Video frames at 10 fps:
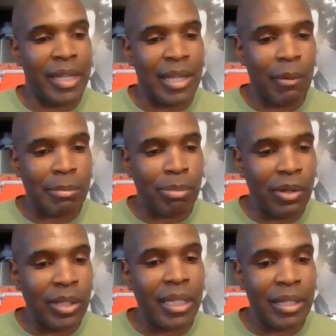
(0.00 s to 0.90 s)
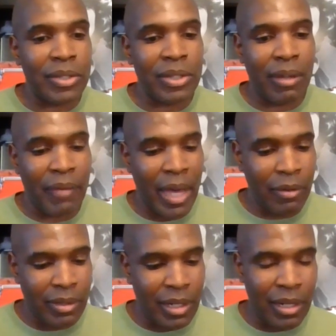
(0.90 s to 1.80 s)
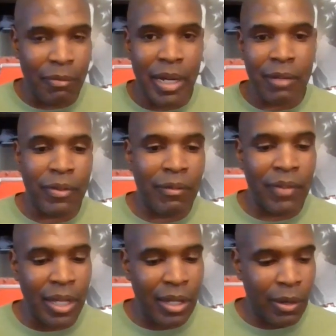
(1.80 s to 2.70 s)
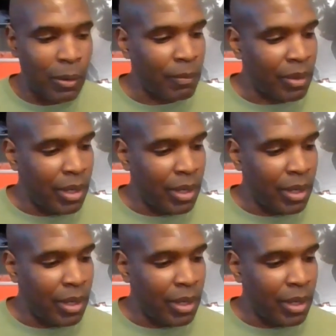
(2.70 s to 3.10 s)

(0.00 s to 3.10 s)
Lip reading: As I was pulling this stuff out and getting it ready for the video,